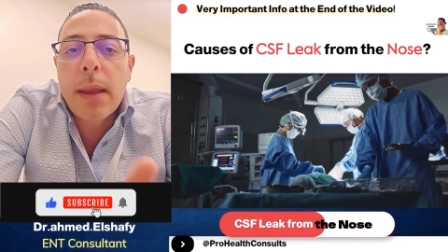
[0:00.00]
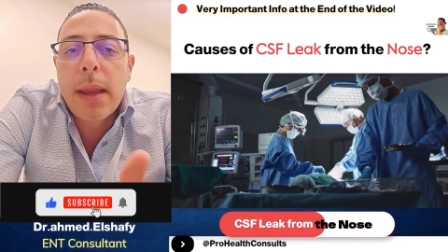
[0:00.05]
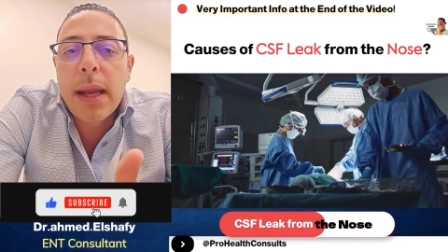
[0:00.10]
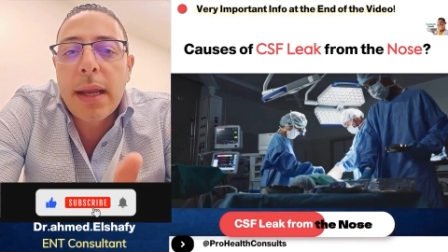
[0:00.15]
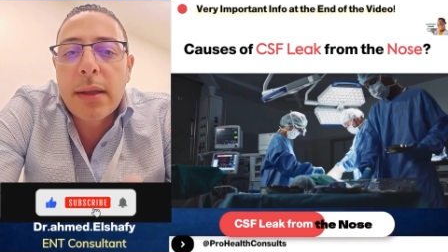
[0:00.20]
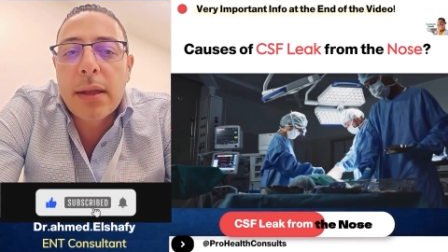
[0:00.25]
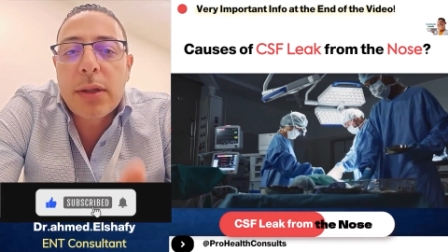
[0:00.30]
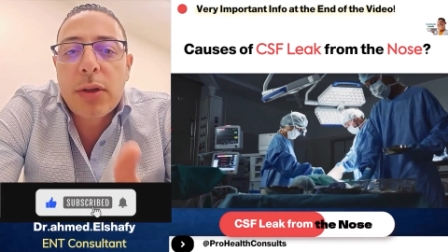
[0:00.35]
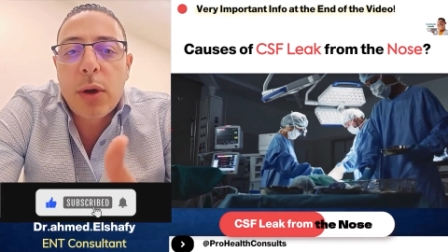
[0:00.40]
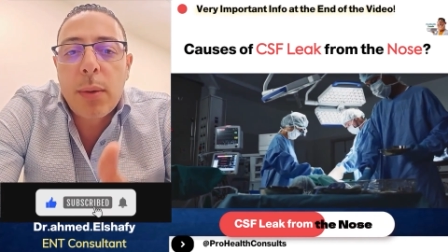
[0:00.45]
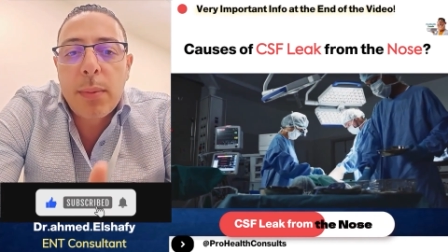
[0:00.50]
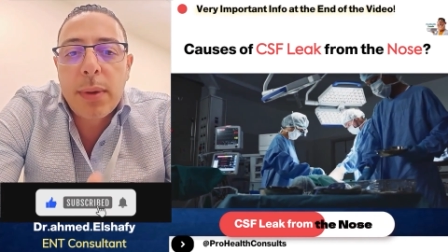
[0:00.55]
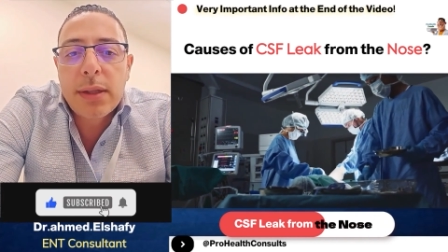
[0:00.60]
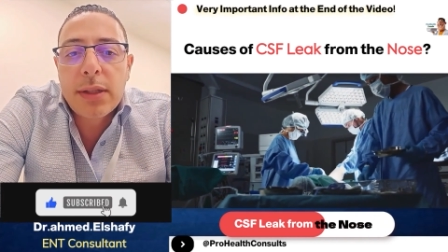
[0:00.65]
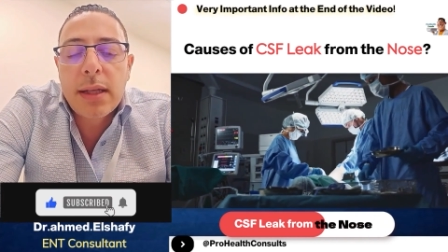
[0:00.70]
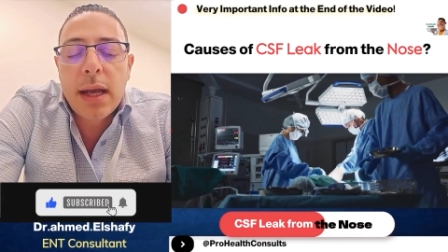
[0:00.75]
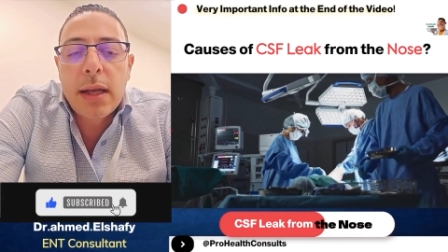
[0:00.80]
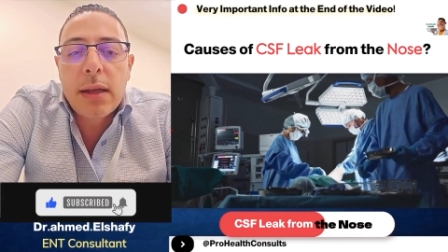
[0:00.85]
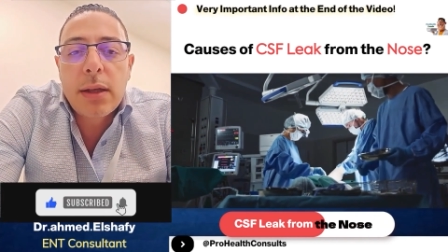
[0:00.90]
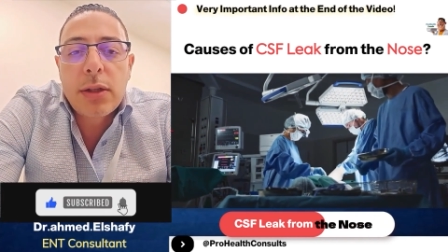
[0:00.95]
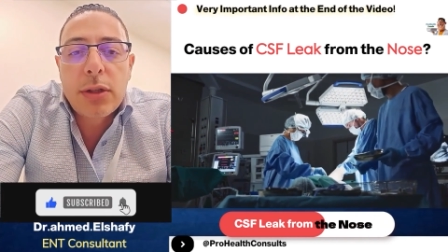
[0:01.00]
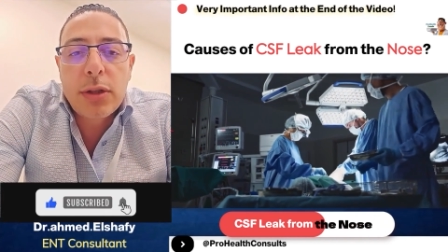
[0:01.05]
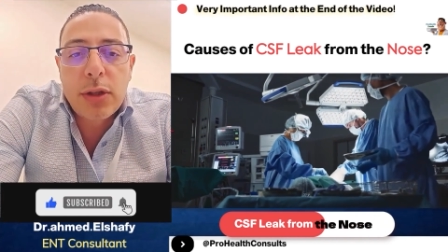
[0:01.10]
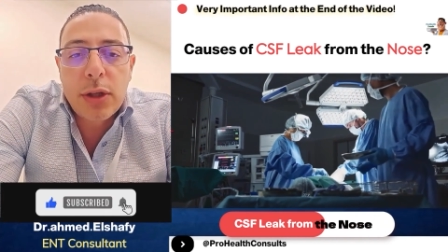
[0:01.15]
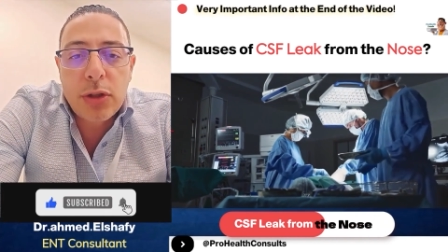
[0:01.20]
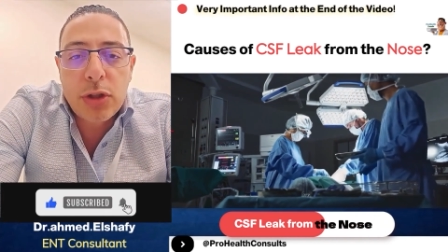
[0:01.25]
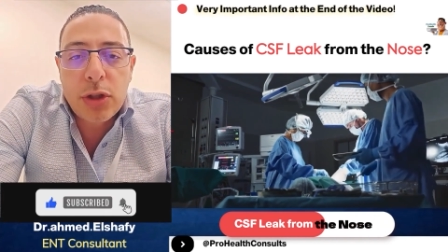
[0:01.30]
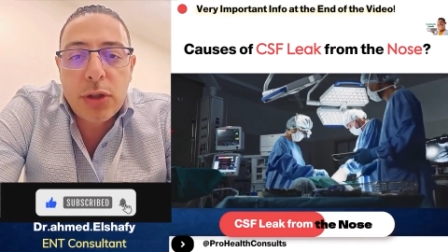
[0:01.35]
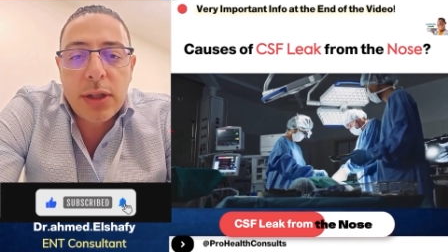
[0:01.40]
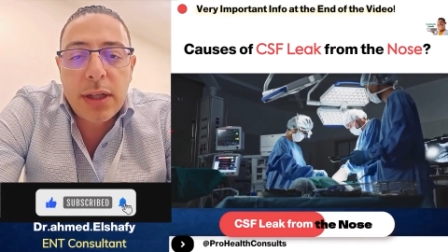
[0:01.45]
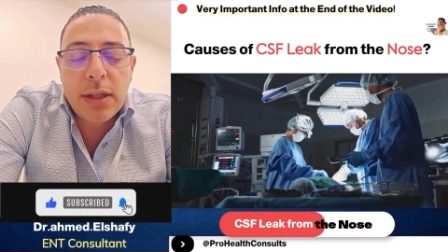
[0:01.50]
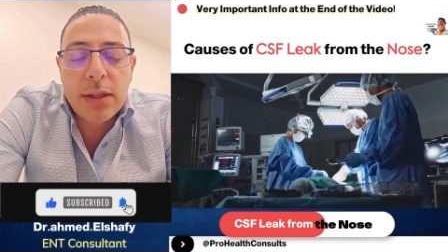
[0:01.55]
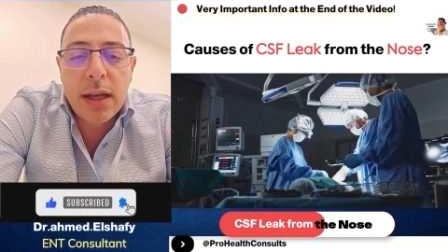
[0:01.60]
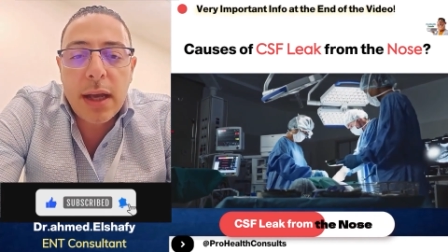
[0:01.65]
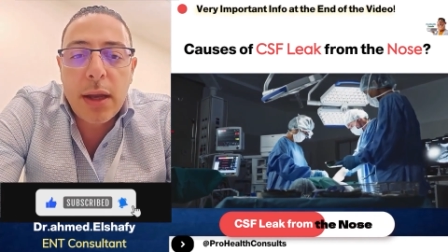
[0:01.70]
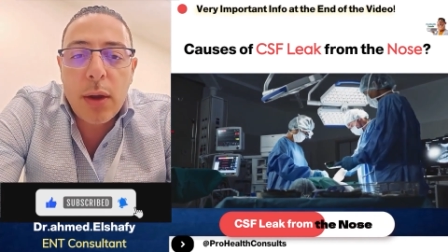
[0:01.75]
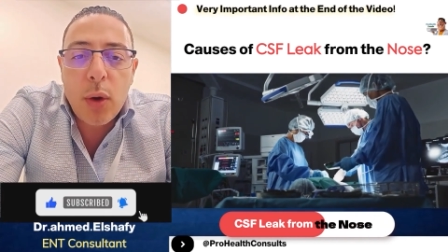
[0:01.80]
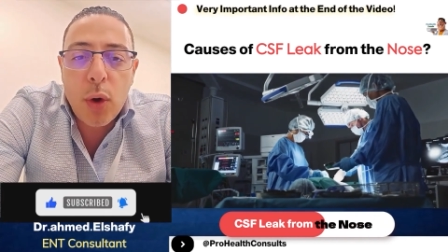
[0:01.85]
Endoscopic sinus surgeries can